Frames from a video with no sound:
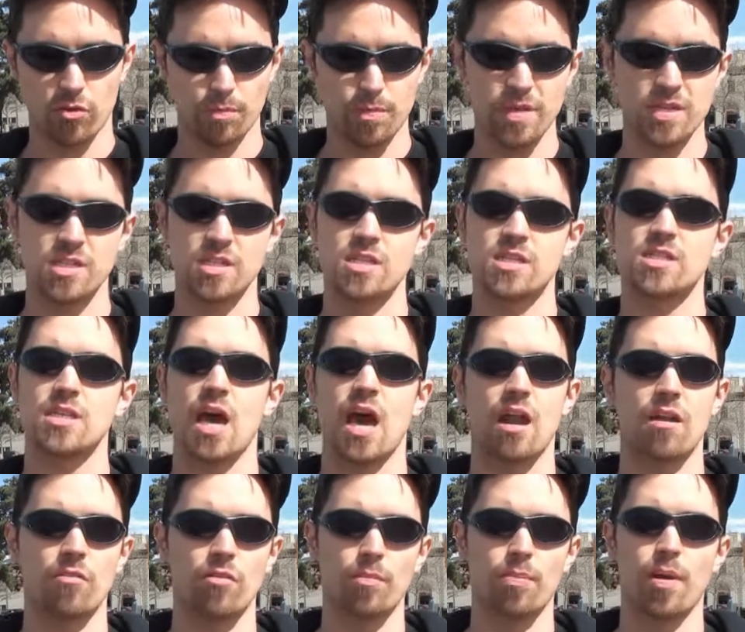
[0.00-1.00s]
our business,
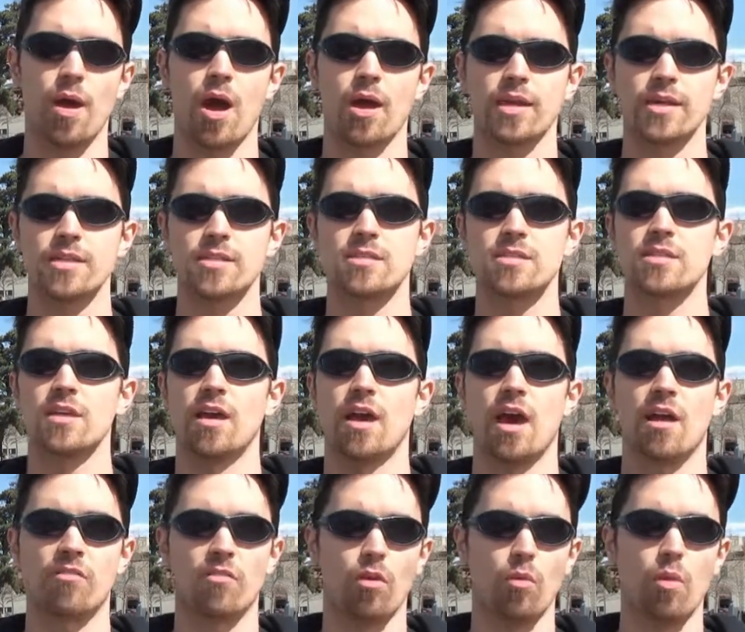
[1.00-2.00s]
out of our pockets,
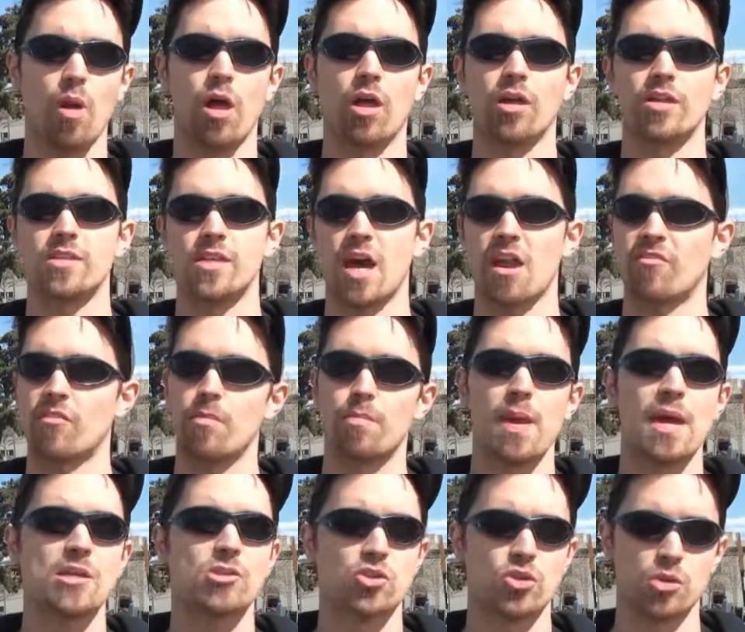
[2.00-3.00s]
out of our wallets, out of our
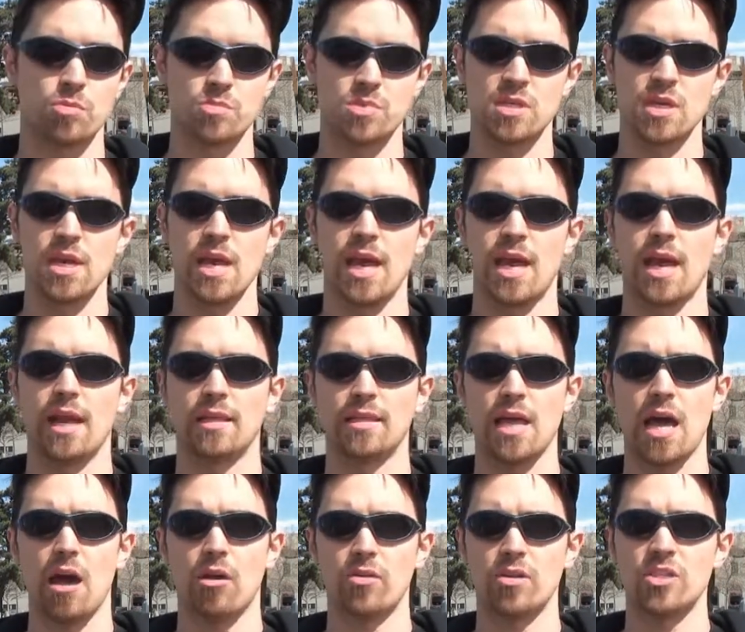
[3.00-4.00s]
bedrooms, and
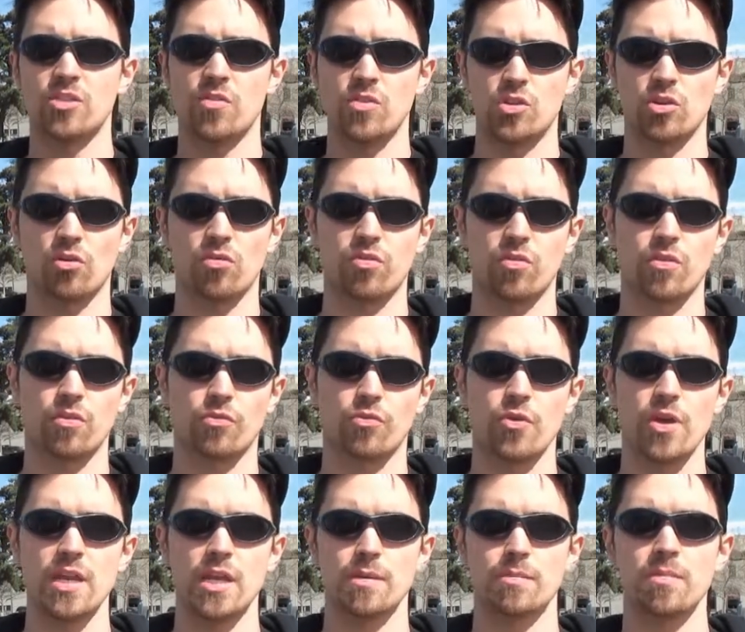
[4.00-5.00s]
allow individual
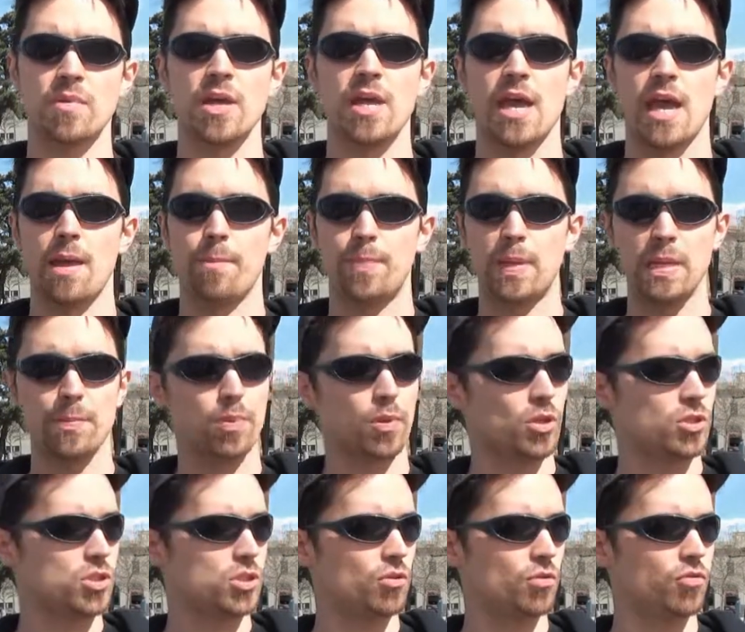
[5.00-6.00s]
freedom and
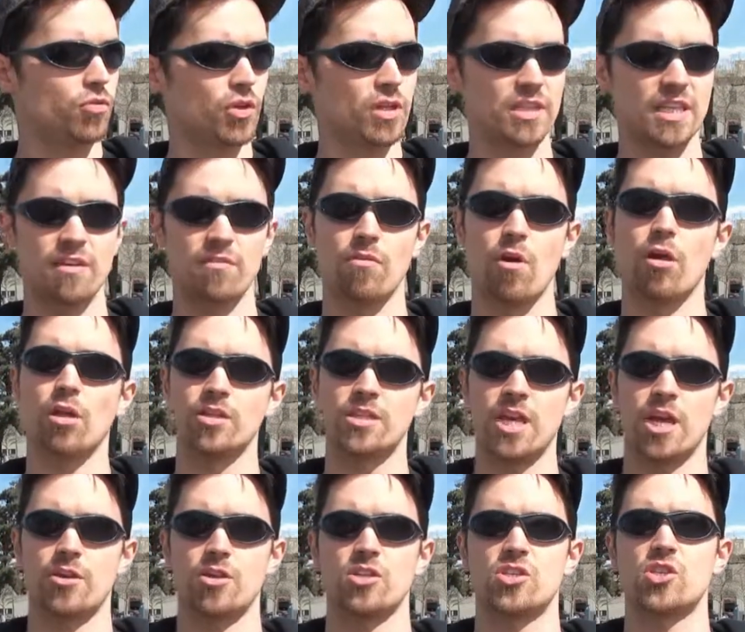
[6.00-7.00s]
people to freely
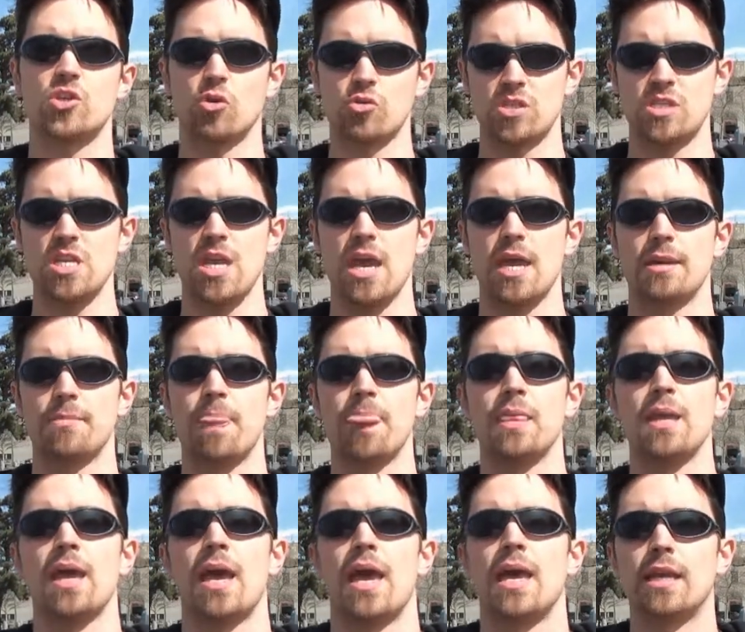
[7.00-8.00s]
voluntarily associate
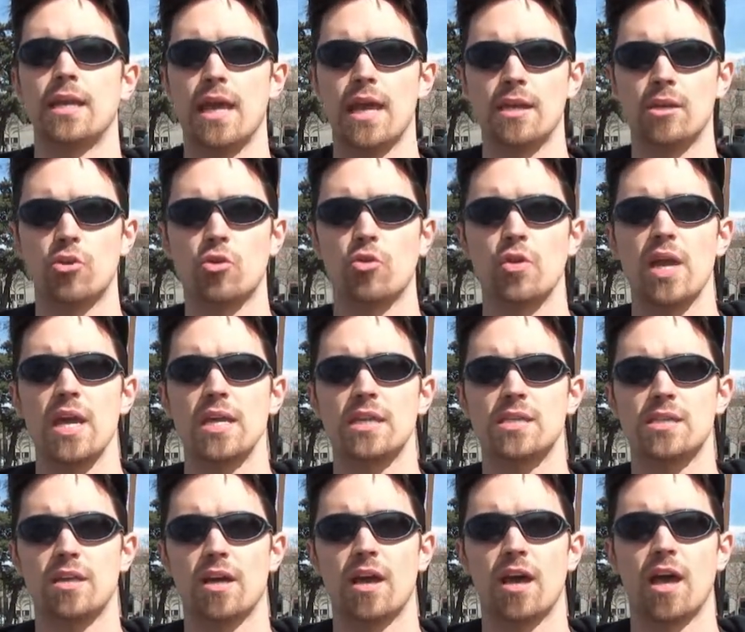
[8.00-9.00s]
and create
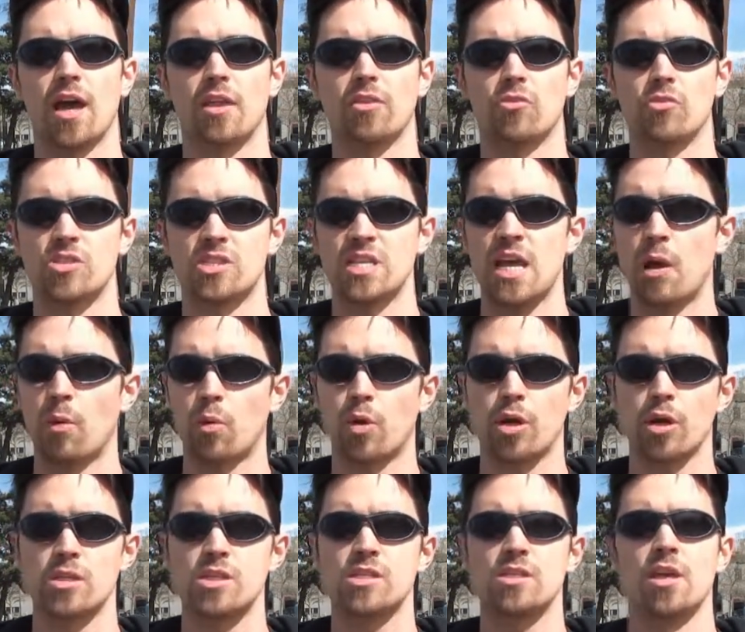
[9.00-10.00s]
those
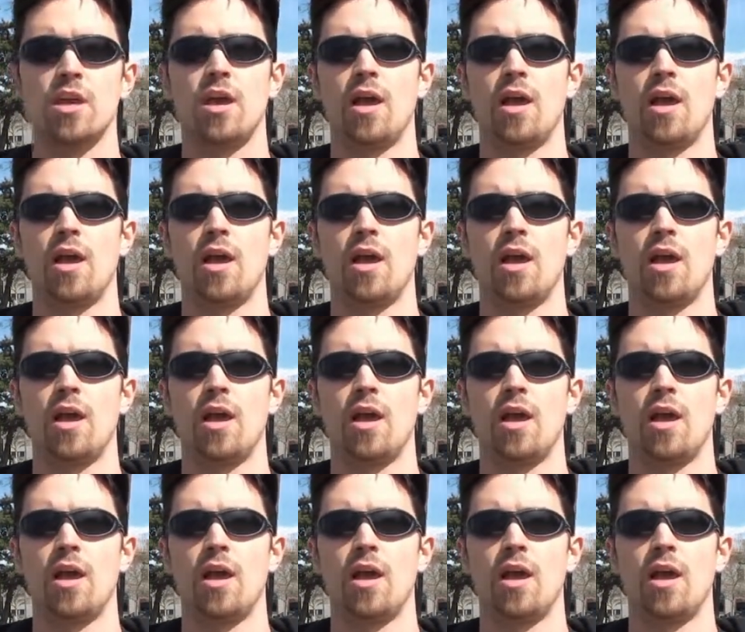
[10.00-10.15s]
networks,